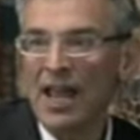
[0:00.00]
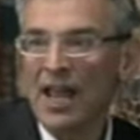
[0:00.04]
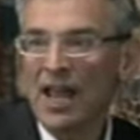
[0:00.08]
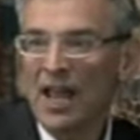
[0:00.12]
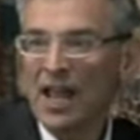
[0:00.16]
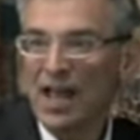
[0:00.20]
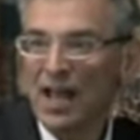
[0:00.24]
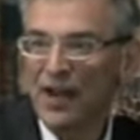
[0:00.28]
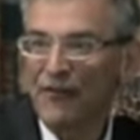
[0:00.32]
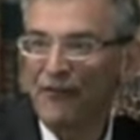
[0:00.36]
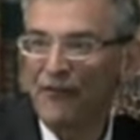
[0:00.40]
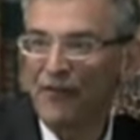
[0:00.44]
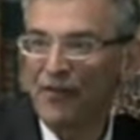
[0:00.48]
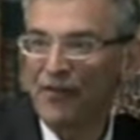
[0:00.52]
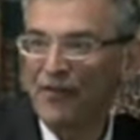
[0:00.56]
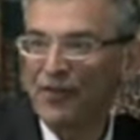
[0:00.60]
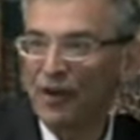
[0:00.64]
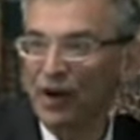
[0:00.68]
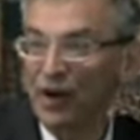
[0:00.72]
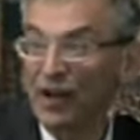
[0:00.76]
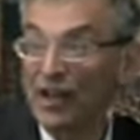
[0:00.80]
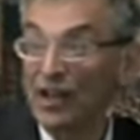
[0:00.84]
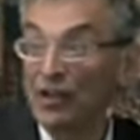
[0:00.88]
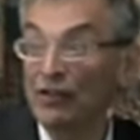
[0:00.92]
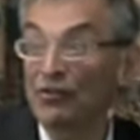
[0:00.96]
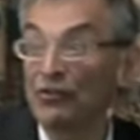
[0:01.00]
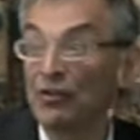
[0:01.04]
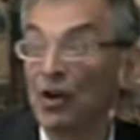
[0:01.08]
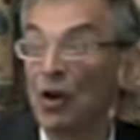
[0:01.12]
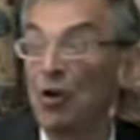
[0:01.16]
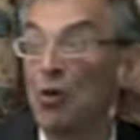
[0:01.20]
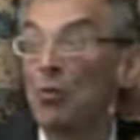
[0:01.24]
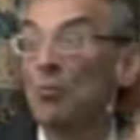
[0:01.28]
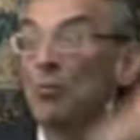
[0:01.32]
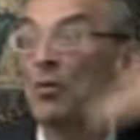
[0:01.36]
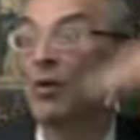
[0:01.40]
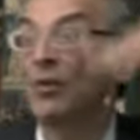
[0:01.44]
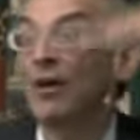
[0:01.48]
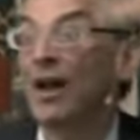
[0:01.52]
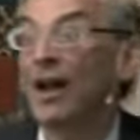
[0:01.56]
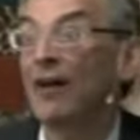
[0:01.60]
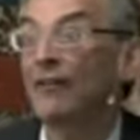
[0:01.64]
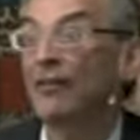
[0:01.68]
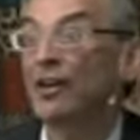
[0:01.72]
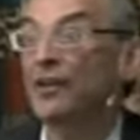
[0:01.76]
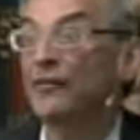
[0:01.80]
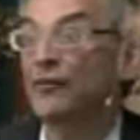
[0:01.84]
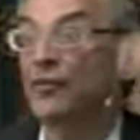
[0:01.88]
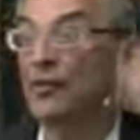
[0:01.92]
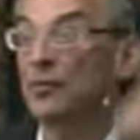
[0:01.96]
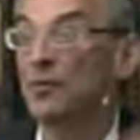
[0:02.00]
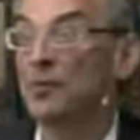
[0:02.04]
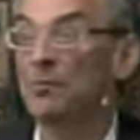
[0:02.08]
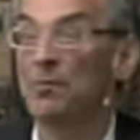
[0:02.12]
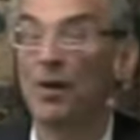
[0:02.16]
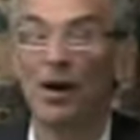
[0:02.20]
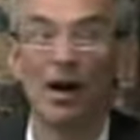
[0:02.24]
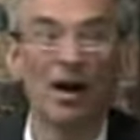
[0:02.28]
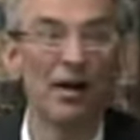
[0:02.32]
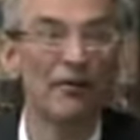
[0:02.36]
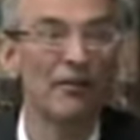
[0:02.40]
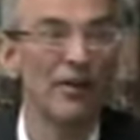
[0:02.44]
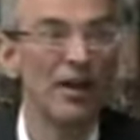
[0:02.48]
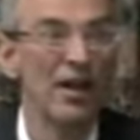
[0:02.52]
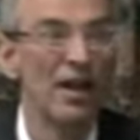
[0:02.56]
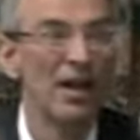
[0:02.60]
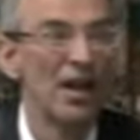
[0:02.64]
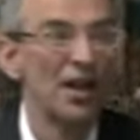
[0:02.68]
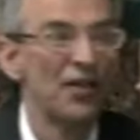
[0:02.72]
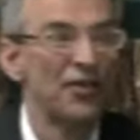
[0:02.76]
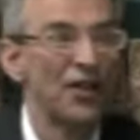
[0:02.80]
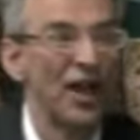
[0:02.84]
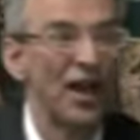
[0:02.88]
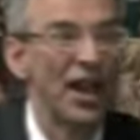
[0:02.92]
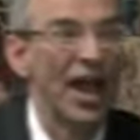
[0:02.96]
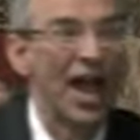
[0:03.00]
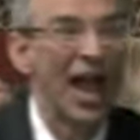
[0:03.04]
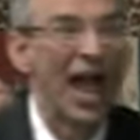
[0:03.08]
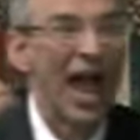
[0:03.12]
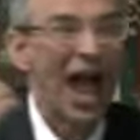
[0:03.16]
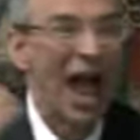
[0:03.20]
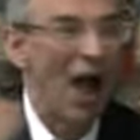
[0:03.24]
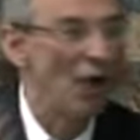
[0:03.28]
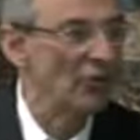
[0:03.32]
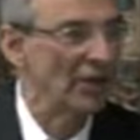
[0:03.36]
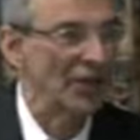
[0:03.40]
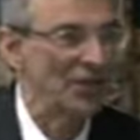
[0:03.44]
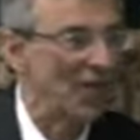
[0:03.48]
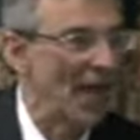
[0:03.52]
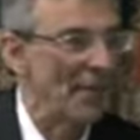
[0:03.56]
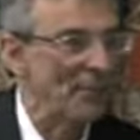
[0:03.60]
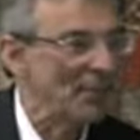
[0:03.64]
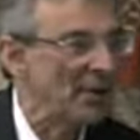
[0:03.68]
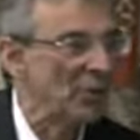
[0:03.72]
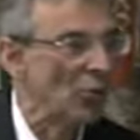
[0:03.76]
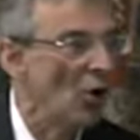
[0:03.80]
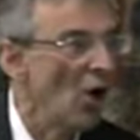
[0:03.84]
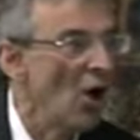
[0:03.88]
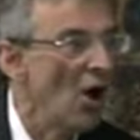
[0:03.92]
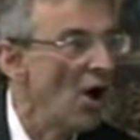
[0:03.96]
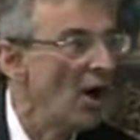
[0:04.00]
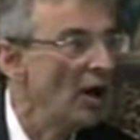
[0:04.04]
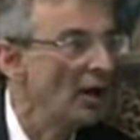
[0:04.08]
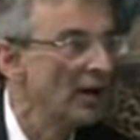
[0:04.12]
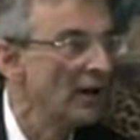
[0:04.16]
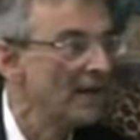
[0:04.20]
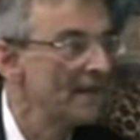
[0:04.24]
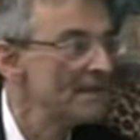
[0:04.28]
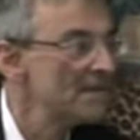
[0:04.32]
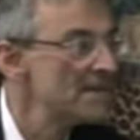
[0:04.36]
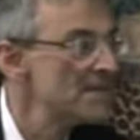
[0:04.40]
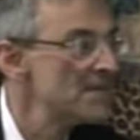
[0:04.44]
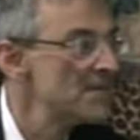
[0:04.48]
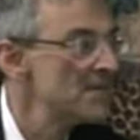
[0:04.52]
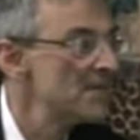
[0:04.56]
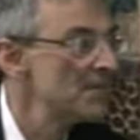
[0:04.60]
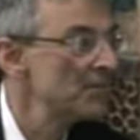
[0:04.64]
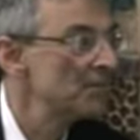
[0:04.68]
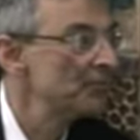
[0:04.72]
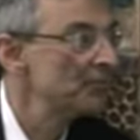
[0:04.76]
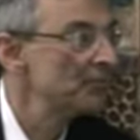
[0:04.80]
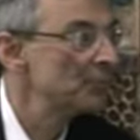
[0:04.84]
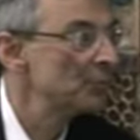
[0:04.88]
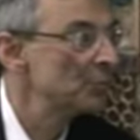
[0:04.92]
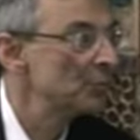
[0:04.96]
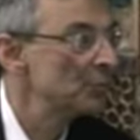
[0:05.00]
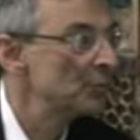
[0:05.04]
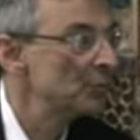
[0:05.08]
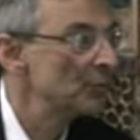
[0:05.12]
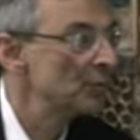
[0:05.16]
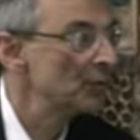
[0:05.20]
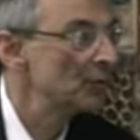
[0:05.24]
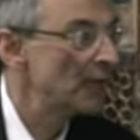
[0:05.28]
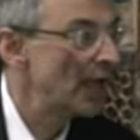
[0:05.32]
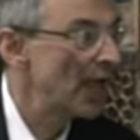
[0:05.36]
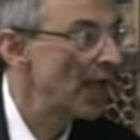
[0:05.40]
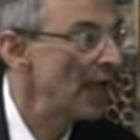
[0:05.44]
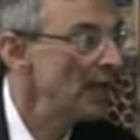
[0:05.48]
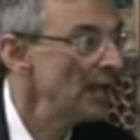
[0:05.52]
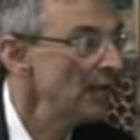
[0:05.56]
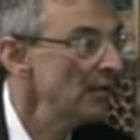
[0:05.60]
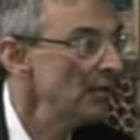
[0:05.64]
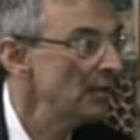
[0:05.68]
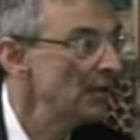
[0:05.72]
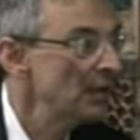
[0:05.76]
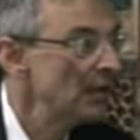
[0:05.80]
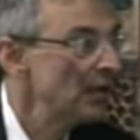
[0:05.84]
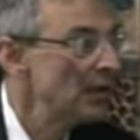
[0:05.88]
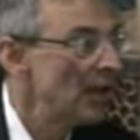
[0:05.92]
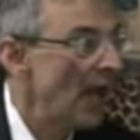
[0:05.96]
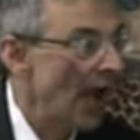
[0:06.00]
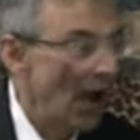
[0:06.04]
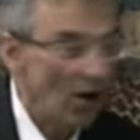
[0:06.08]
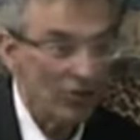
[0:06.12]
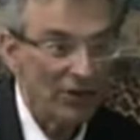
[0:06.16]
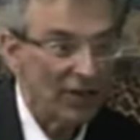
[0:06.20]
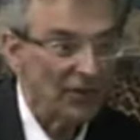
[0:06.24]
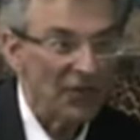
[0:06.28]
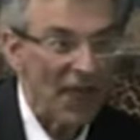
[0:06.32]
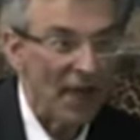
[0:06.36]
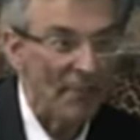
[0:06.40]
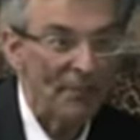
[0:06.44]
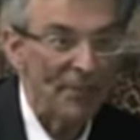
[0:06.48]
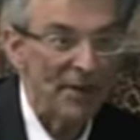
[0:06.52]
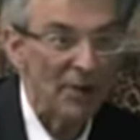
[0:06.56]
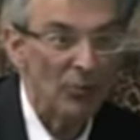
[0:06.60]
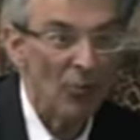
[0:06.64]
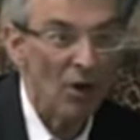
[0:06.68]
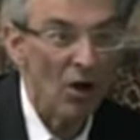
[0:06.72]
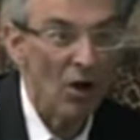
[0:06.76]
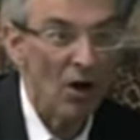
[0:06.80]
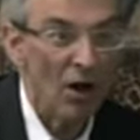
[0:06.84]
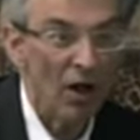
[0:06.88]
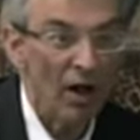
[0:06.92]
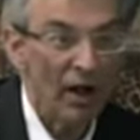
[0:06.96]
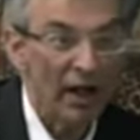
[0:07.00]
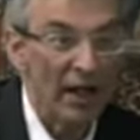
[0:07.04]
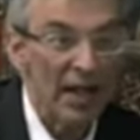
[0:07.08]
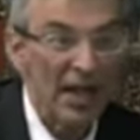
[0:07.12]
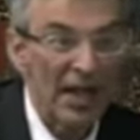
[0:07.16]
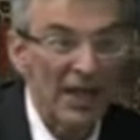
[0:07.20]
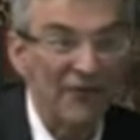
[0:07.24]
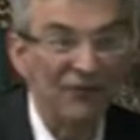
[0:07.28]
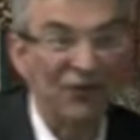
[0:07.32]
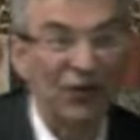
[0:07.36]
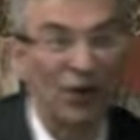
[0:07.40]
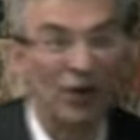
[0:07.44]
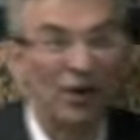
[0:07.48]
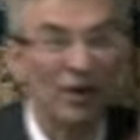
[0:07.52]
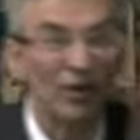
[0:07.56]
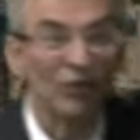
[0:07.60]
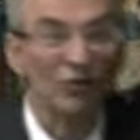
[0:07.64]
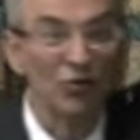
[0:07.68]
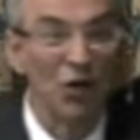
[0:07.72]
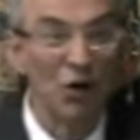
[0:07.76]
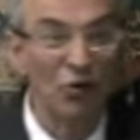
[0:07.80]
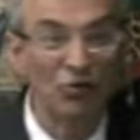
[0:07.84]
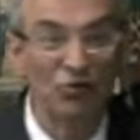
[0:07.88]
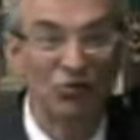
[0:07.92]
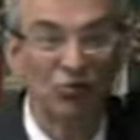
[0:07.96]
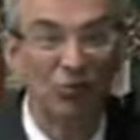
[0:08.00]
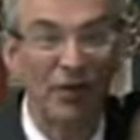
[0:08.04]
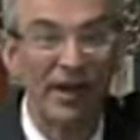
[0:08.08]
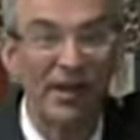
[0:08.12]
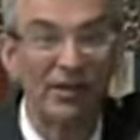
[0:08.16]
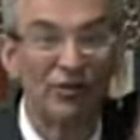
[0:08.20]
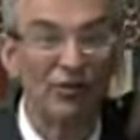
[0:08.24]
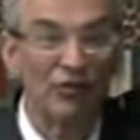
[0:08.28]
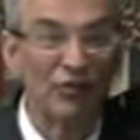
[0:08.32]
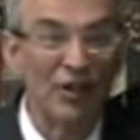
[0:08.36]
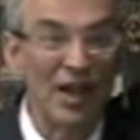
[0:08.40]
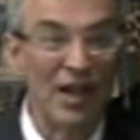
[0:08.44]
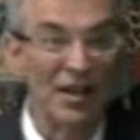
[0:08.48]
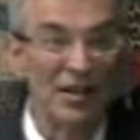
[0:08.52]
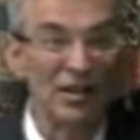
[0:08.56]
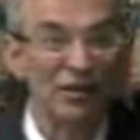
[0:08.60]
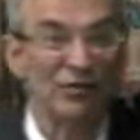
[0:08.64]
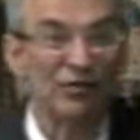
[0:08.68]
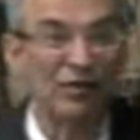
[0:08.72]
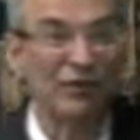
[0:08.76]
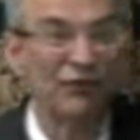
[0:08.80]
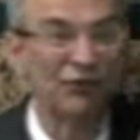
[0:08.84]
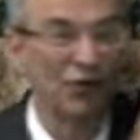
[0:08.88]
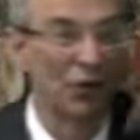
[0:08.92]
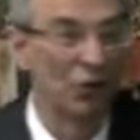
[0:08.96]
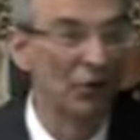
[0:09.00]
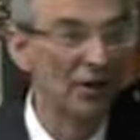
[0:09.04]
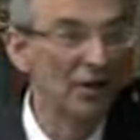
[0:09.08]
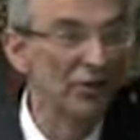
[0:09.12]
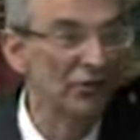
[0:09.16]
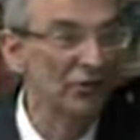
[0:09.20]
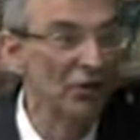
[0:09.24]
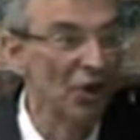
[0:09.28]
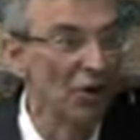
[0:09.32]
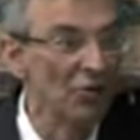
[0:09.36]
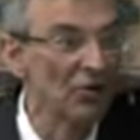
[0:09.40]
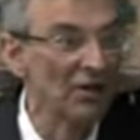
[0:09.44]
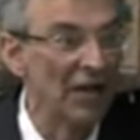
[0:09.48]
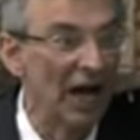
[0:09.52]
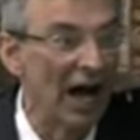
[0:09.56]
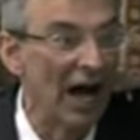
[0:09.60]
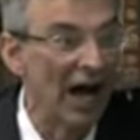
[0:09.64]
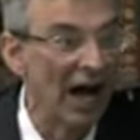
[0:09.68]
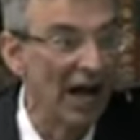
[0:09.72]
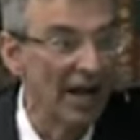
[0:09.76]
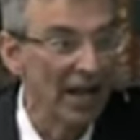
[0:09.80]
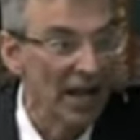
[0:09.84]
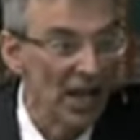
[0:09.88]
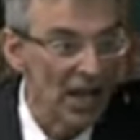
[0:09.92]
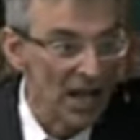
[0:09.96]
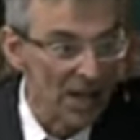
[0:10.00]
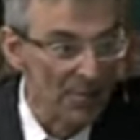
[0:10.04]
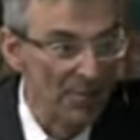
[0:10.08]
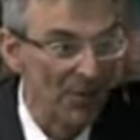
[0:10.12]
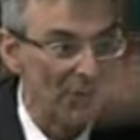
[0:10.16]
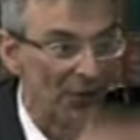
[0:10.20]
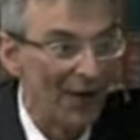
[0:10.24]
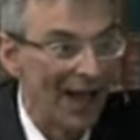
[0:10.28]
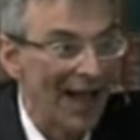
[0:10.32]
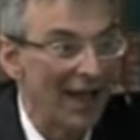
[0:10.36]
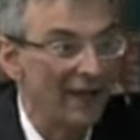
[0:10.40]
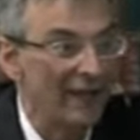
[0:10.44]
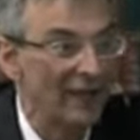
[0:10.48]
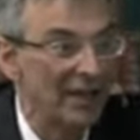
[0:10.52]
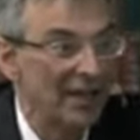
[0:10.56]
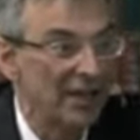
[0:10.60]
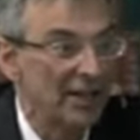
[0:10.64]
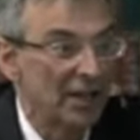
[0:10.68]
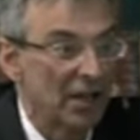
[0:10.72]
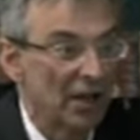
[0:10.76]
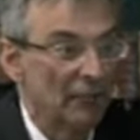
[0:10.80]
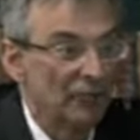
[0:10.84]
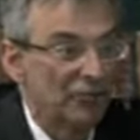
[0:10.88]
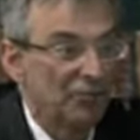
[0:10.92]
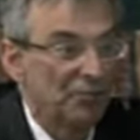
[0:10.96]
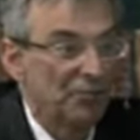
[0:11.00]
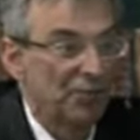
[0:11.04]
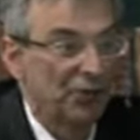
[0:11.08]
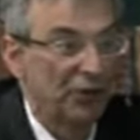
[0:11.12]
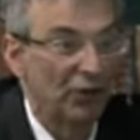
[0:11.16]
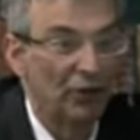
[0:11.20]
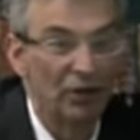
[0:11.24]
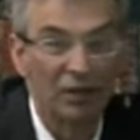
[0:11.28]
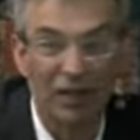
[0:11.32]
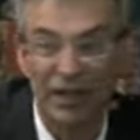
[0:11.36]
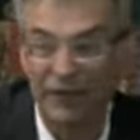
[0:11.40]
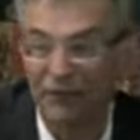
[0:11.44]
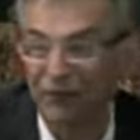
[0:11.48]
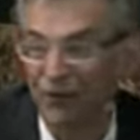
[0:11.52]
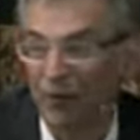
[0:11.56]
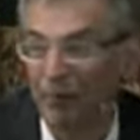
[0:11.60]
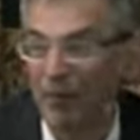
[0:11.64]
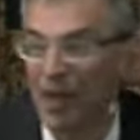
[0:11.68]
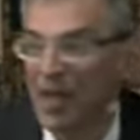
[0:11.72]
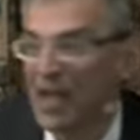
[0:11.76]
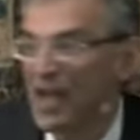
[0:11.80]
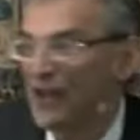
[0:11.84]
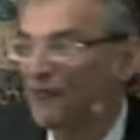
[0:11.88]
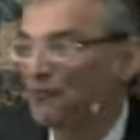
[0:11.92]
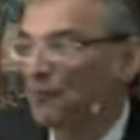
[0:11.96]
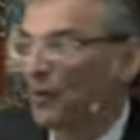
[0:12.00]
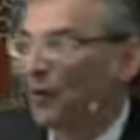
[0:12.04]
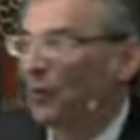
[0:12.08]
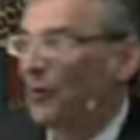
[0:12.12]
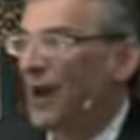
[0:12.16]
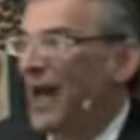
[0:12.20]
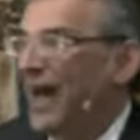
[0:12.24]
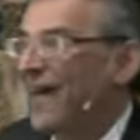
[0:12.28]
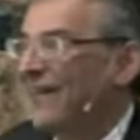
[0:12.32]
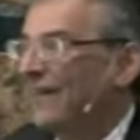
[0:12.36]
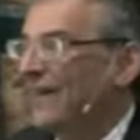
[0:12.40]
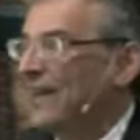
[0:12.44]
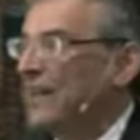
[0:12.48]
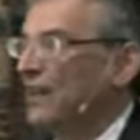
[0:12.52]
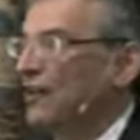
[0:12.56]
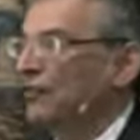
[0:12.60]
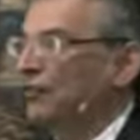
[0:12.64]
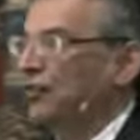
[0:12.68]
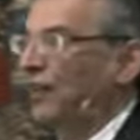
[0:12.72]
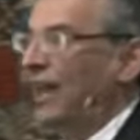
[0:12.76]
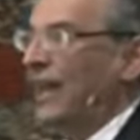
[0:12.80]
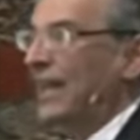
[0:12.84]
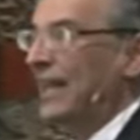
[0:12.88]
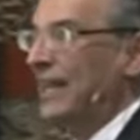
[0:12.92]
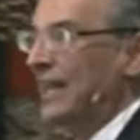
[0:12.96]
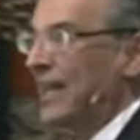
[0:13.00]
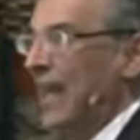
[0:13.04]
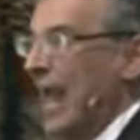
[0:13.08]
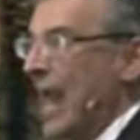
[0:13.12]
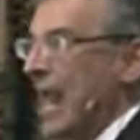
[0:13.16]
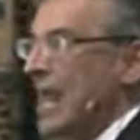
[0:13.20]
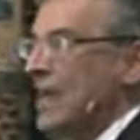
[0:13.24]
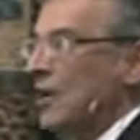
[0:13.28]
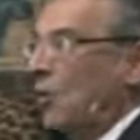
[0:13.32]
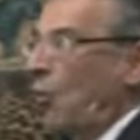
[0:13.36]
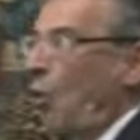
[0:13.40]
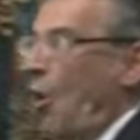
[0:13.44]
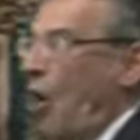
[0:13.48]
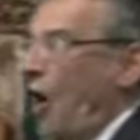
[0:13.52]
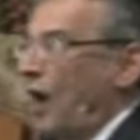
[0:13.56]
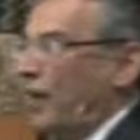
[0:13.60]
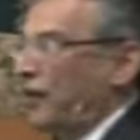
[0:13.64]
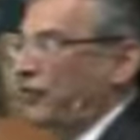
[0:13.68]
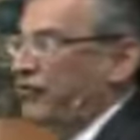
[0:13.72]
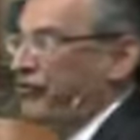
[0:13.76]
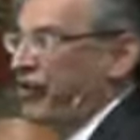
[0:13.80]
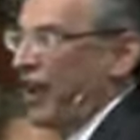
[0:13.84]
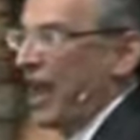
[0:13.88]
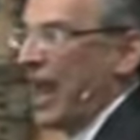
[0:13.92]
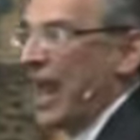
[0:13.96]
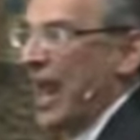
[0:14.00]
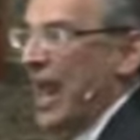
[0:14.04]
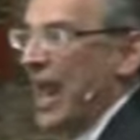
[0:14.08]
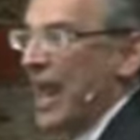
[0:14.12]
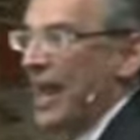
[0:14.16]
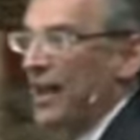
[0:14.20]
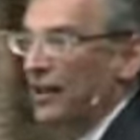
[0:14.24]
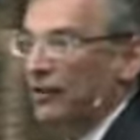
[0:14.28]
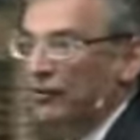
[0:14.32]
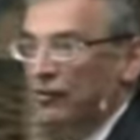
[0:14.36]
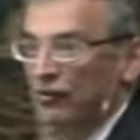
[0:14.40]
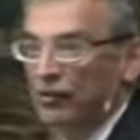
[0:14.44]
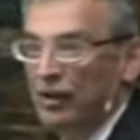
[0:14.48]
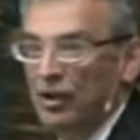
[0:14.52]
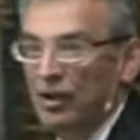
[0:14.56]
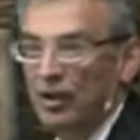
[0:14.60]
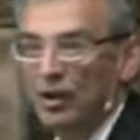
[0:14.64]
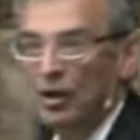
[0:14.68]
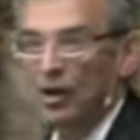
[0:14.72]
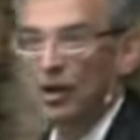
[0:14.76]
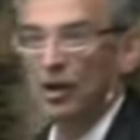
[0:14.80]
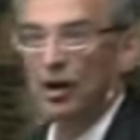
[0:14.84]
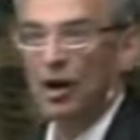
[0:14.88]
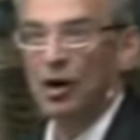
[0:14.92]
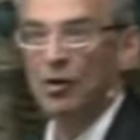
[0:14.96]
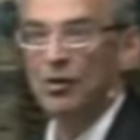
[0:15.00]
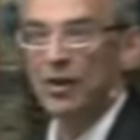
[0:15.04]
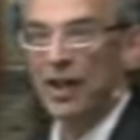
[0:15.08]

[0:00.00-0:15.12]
Okay? If there is no morality from above, then how could that be wrong? Okay? How could that be wrong? If there is no transcendence, if there is no God, and morality comes purely from, if morality is like cakewalk jazz,